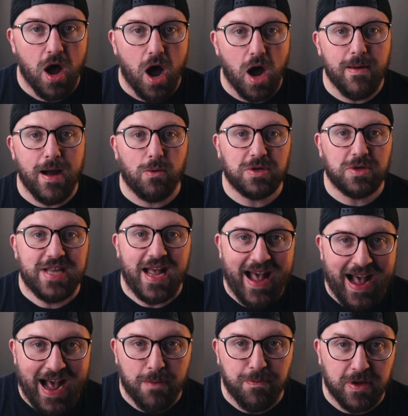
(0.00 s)
about what's
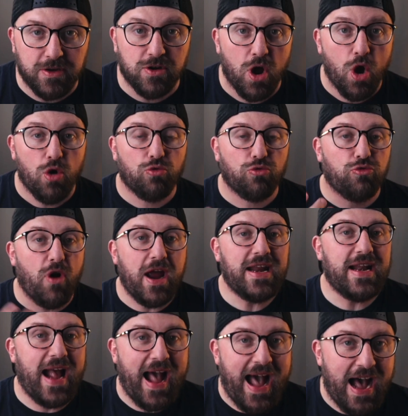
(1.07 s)
happened
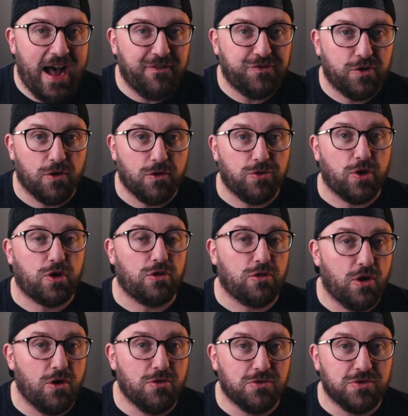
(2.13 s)
right after the
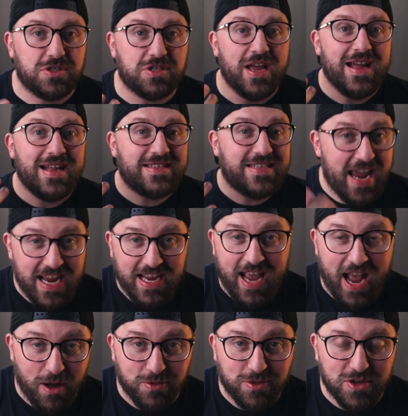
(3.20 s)
clones take
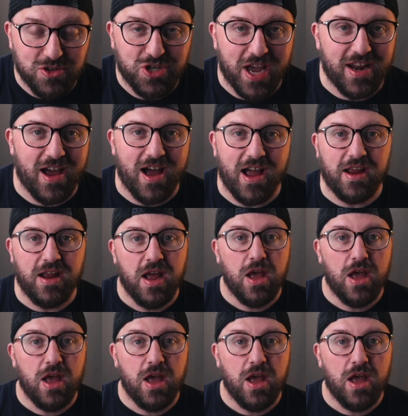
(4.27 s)
out the Jedi,